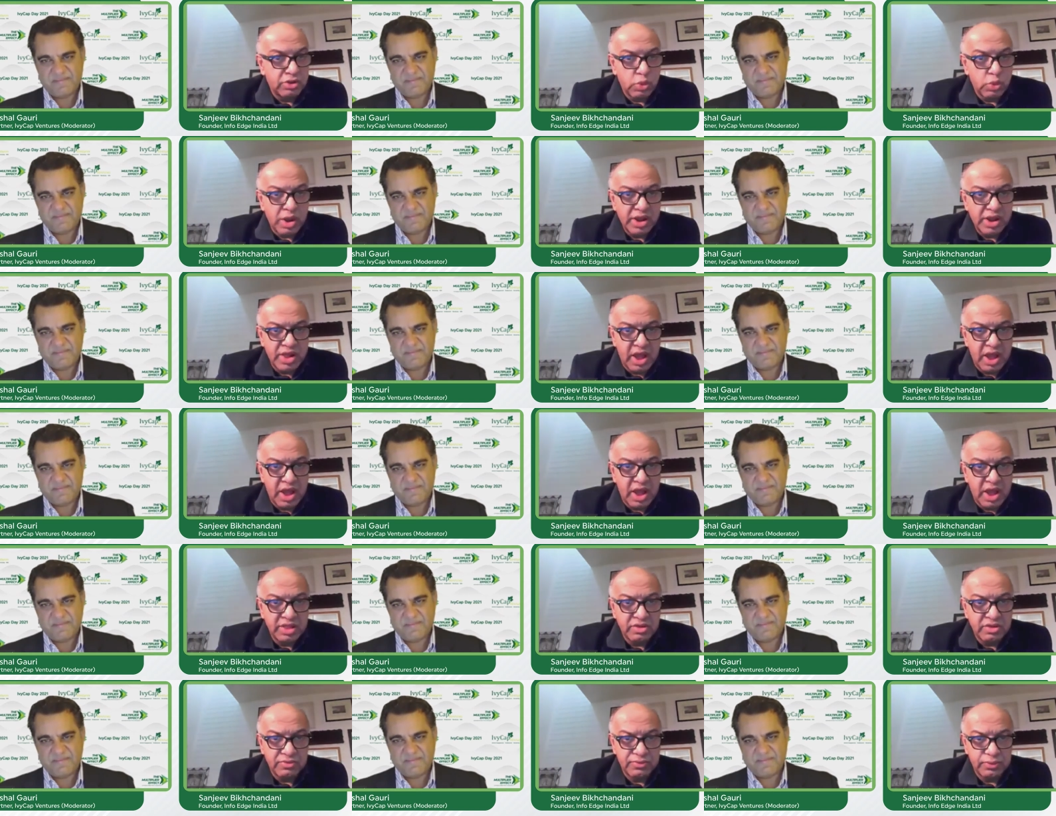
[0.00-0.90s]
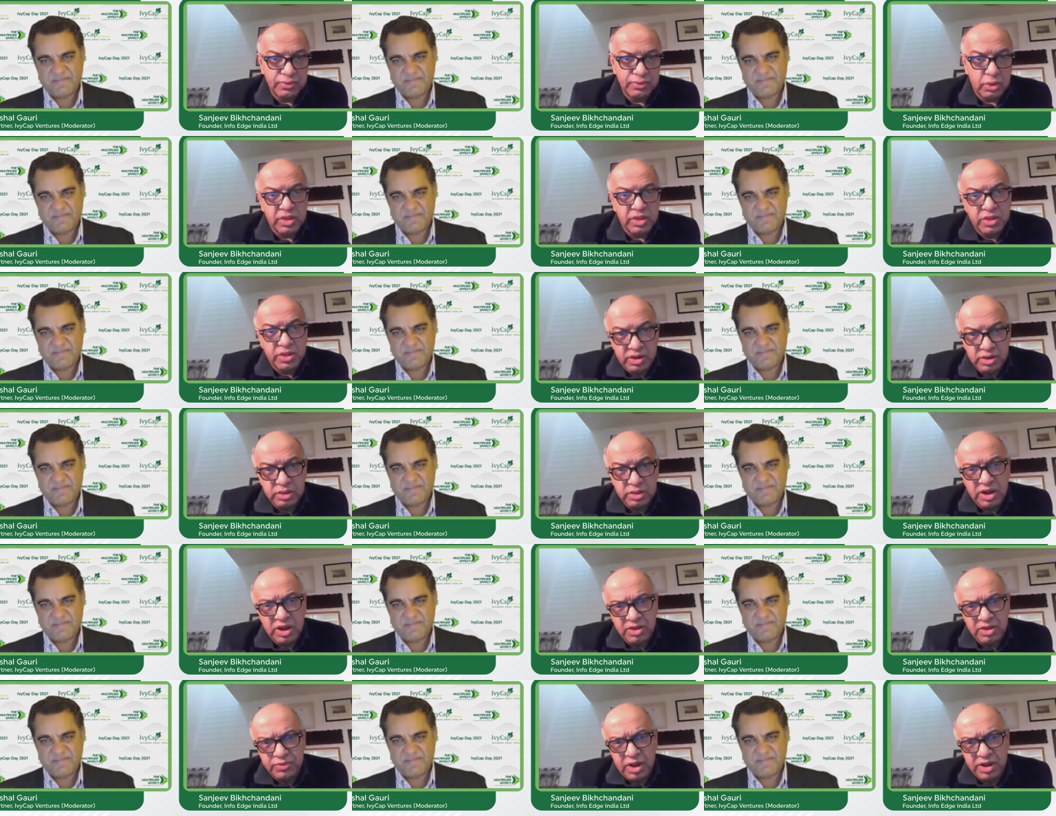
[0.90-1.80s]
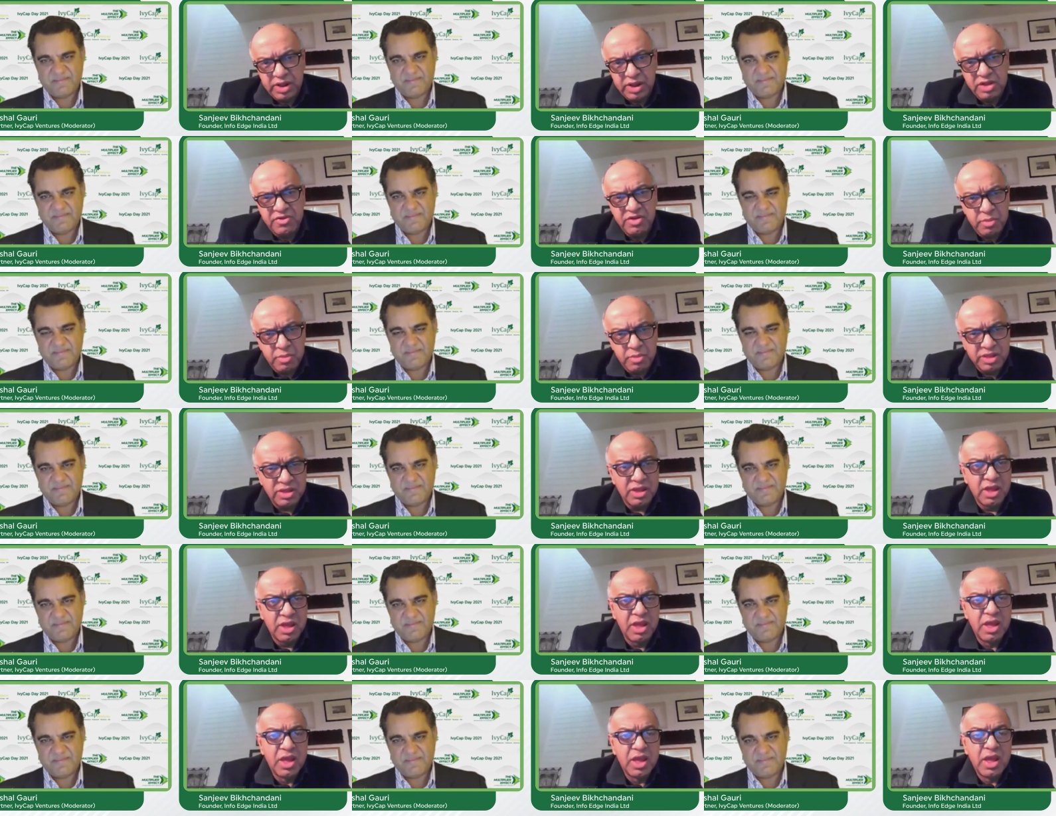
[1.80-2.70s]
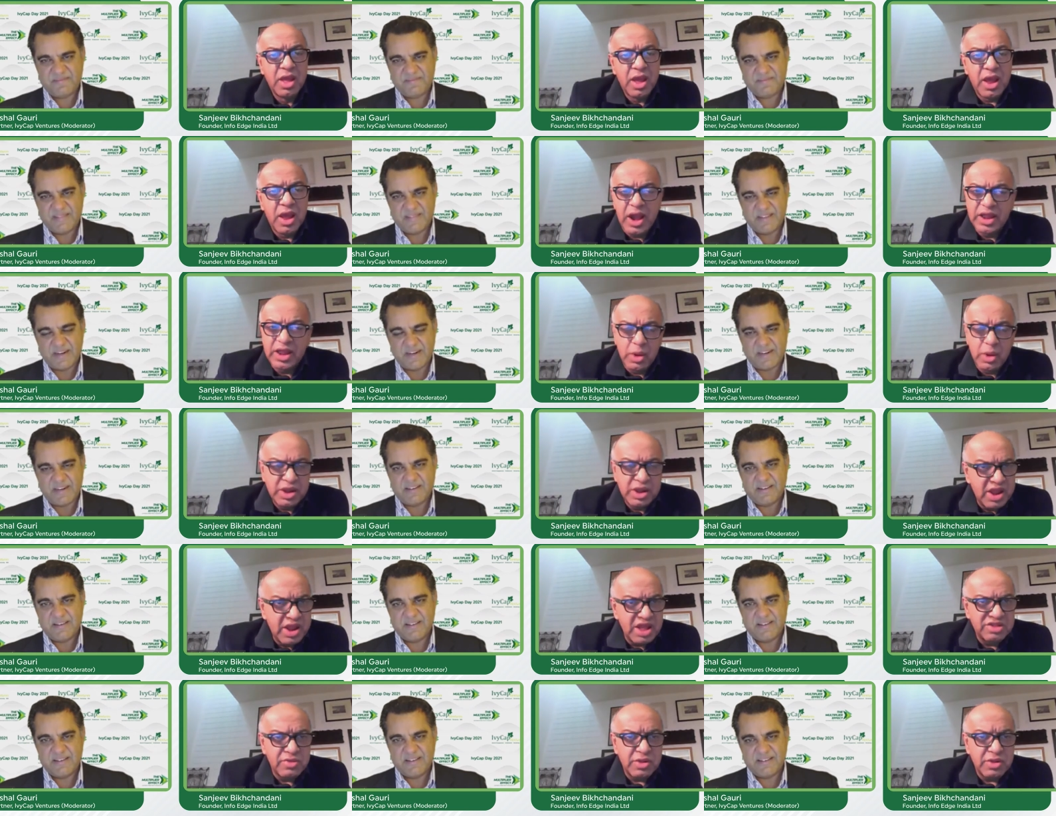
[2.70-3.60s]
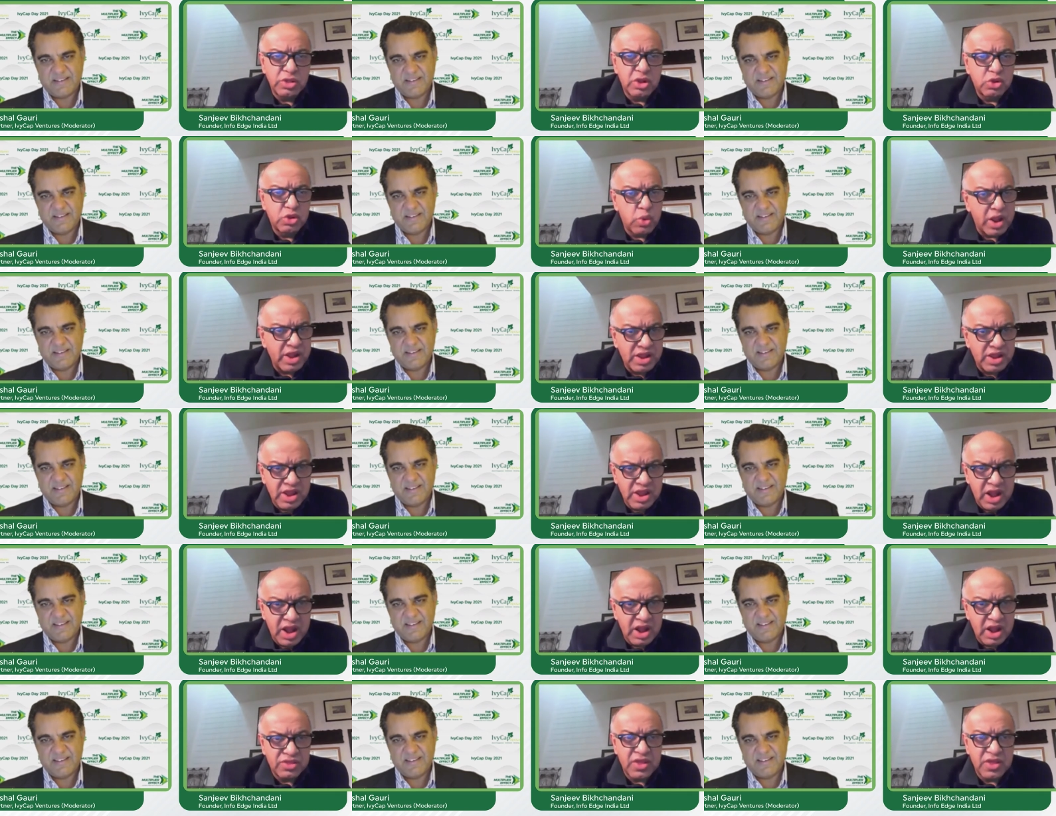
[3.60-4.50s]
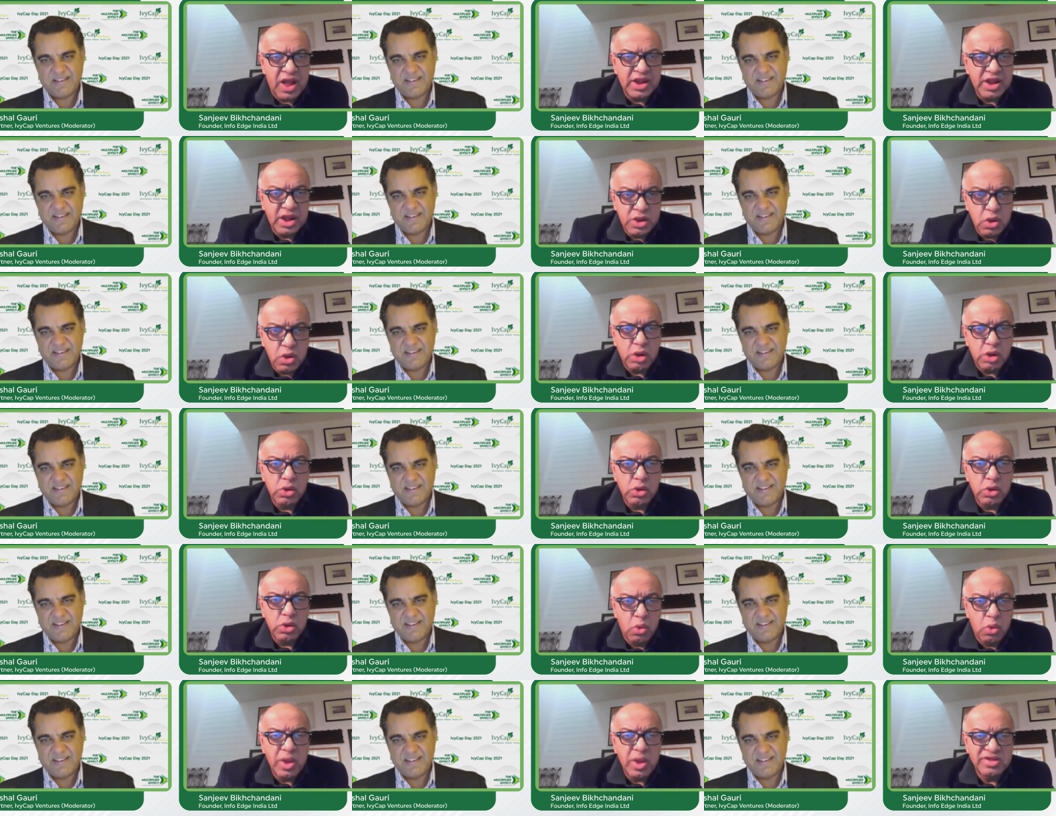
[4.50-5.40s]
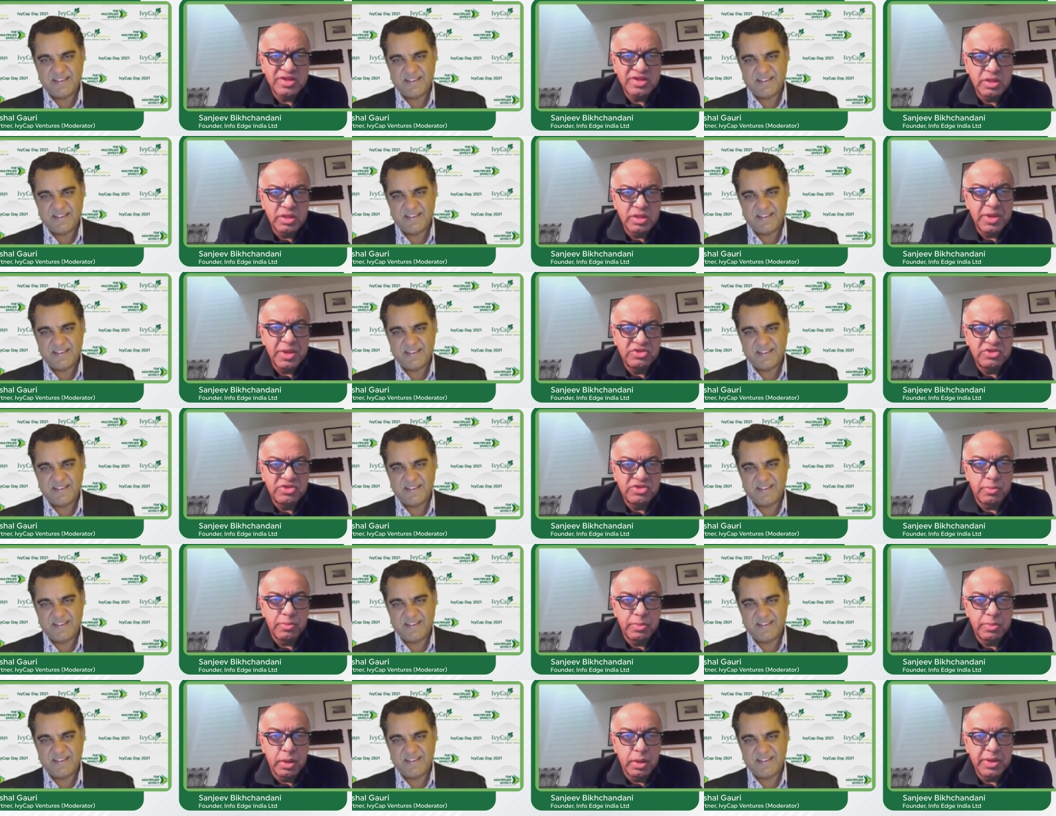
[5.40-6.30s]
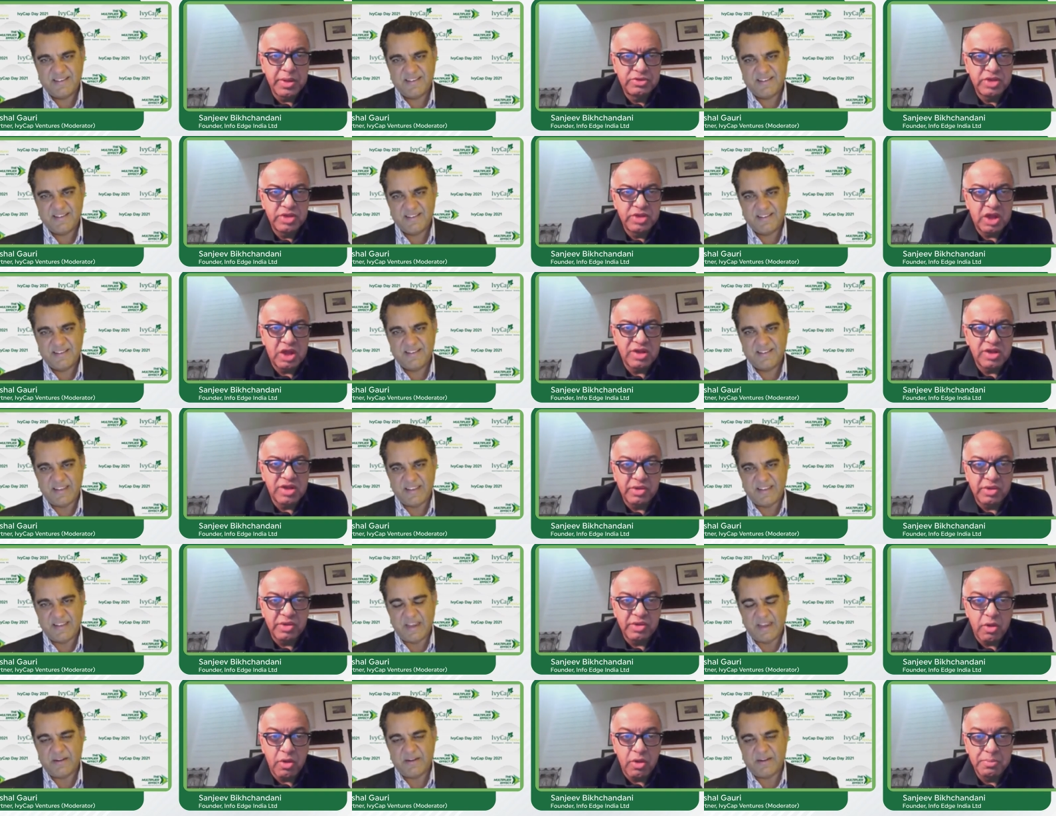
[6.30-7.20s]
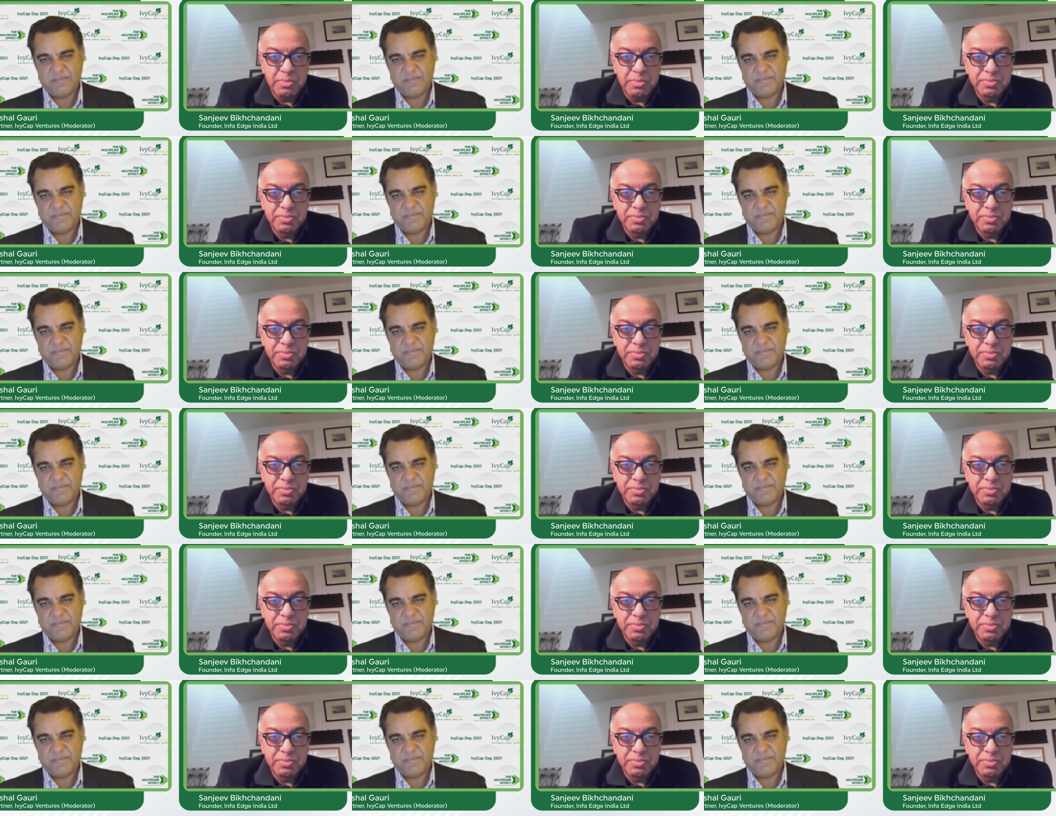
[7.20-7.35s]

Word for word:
Speaker 1: or 29th of, or the 30th, 30th, 30th every month. Right. And there were days when on the 28th, I did not know where the paycheck, paycheck was coming yeah. from.